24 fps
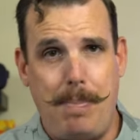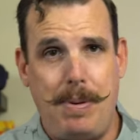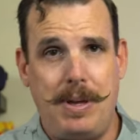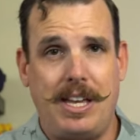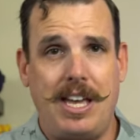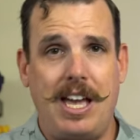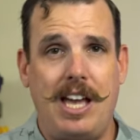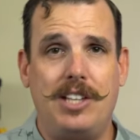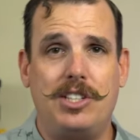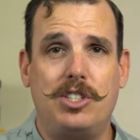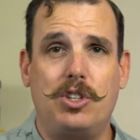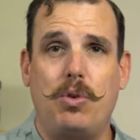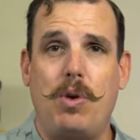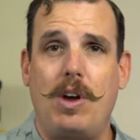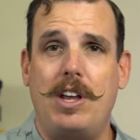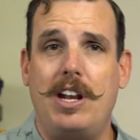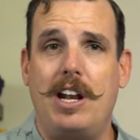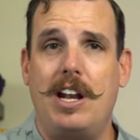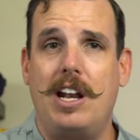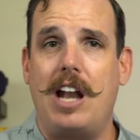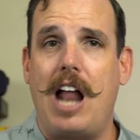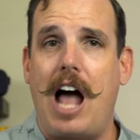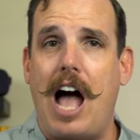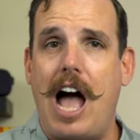Epic has
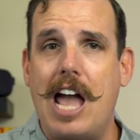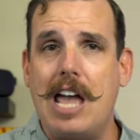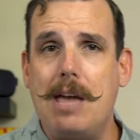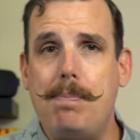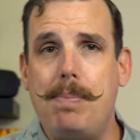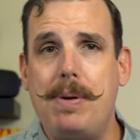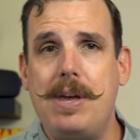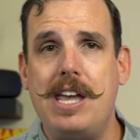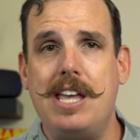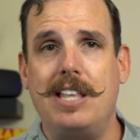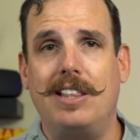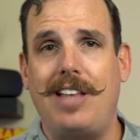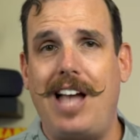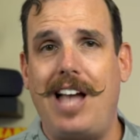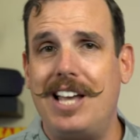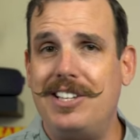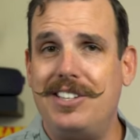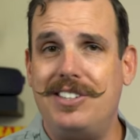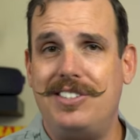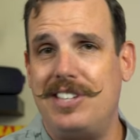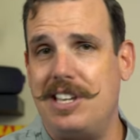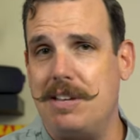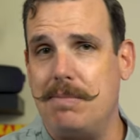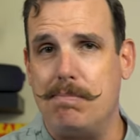created an IP and
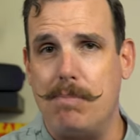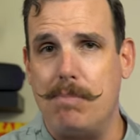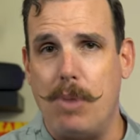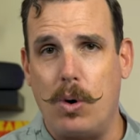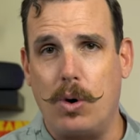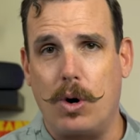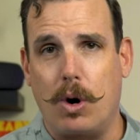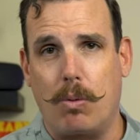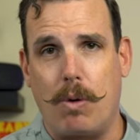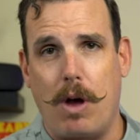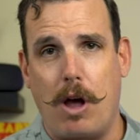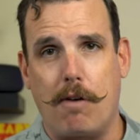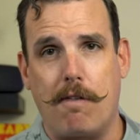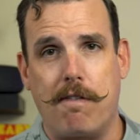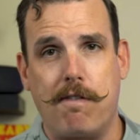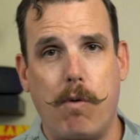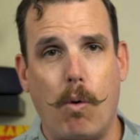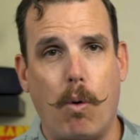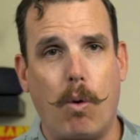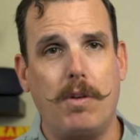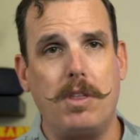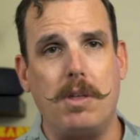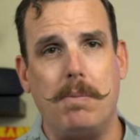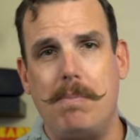licensing moat around
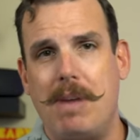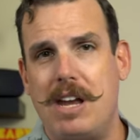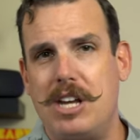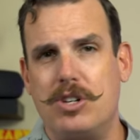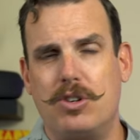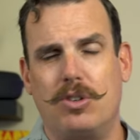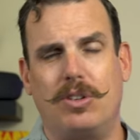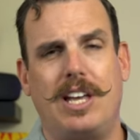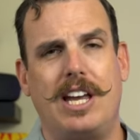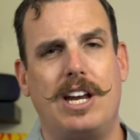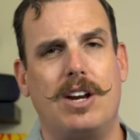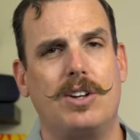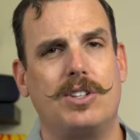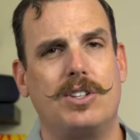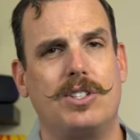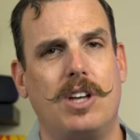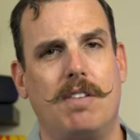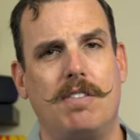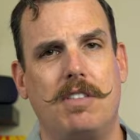4 of the major layers